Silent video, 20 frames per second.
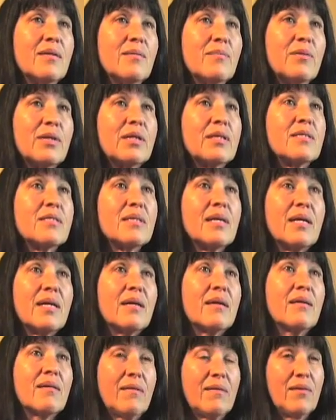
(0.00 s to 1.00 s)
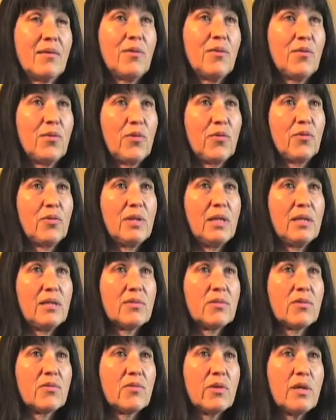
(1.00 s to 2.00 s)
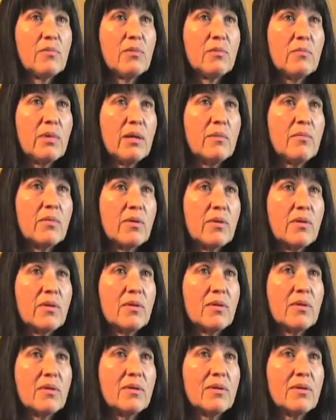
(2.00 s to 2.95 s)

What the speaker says: because I go through that as a tribal member,